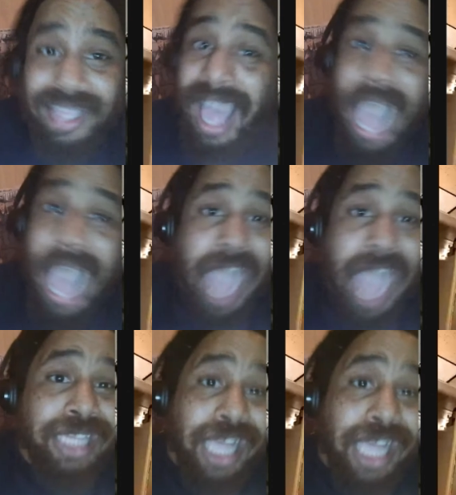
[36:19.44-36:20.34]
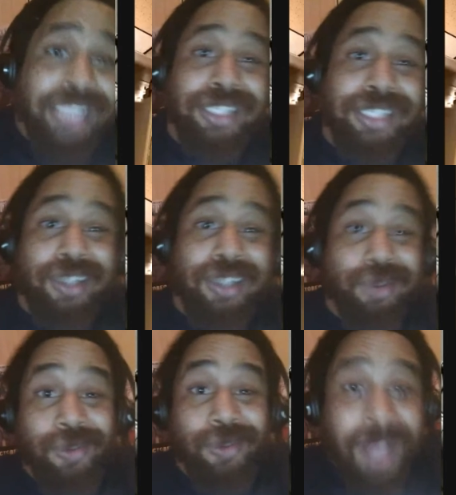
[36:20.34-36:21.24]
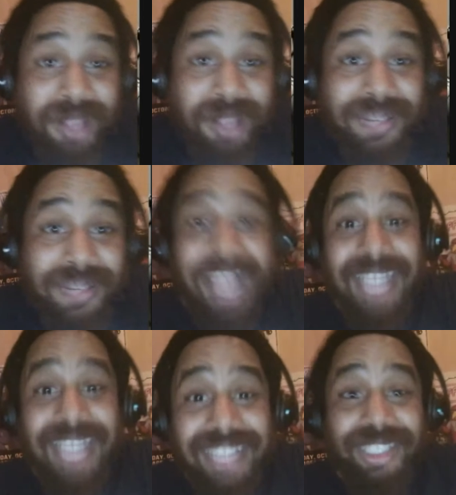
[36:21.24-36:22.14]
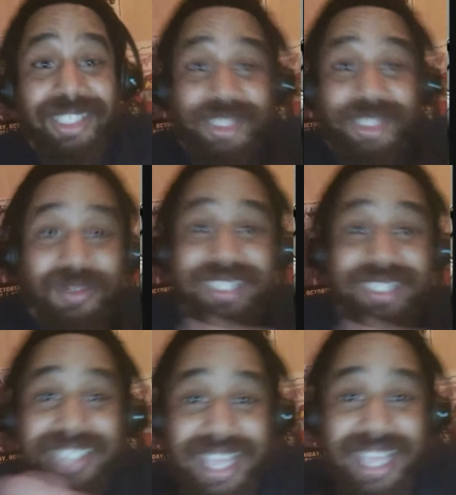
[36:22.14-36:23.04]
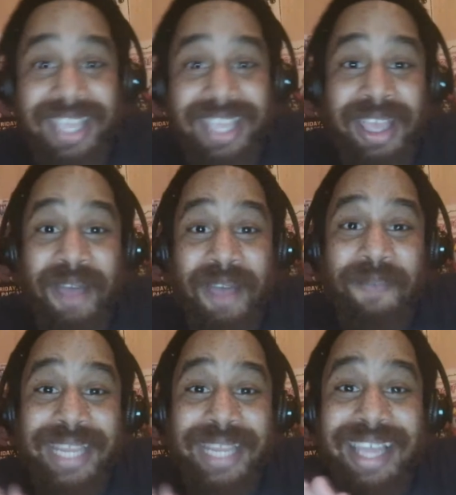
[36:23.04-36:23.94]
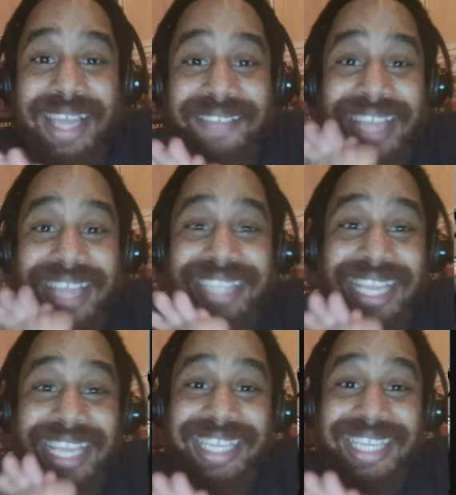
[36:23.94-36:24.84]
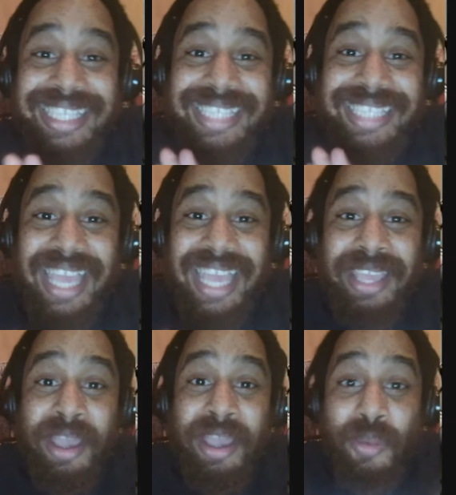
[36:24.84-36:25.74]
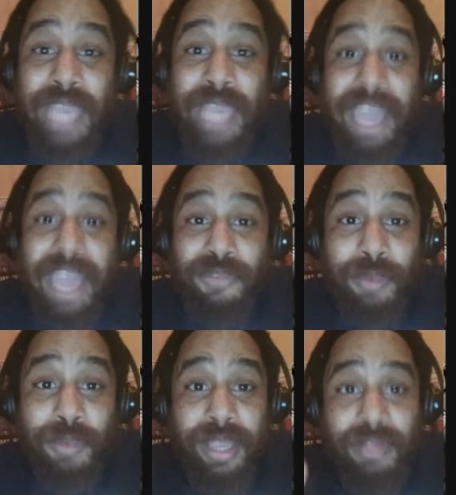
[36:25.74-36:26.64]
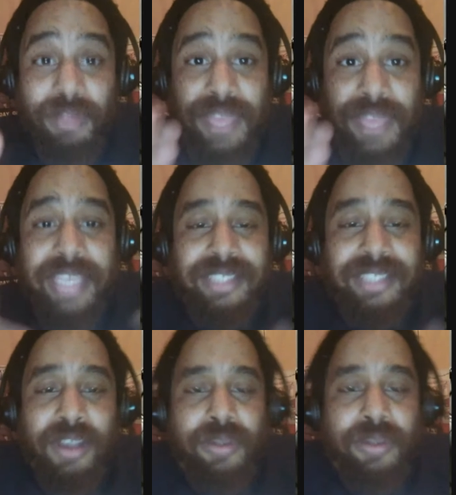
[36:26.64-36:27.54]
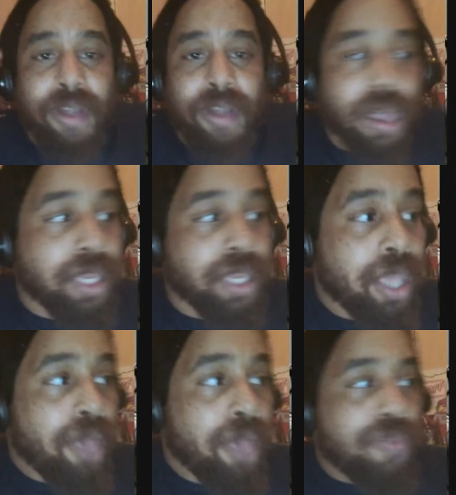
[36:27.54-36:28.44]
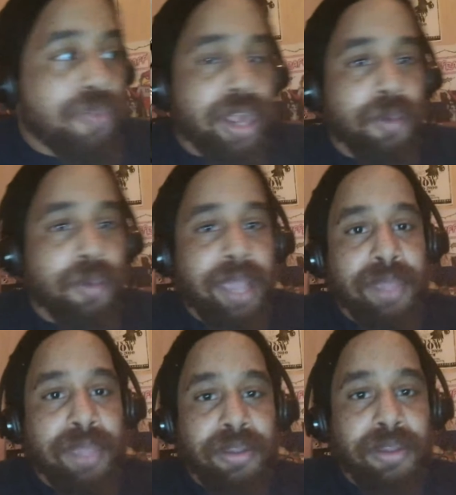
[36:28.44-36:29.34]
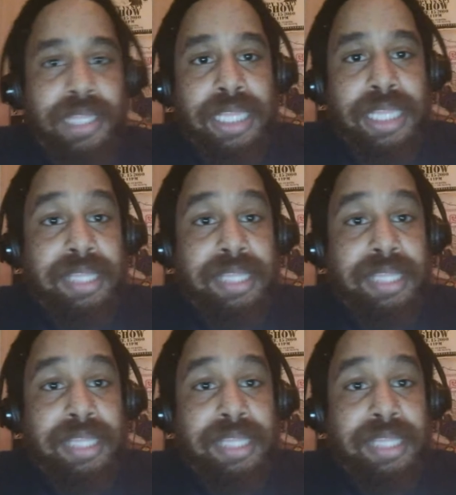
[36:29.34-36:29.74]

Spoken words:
I like to joke around. I like to shoot the shit, but at the end of the day, we have real things going on that are way bigger than this.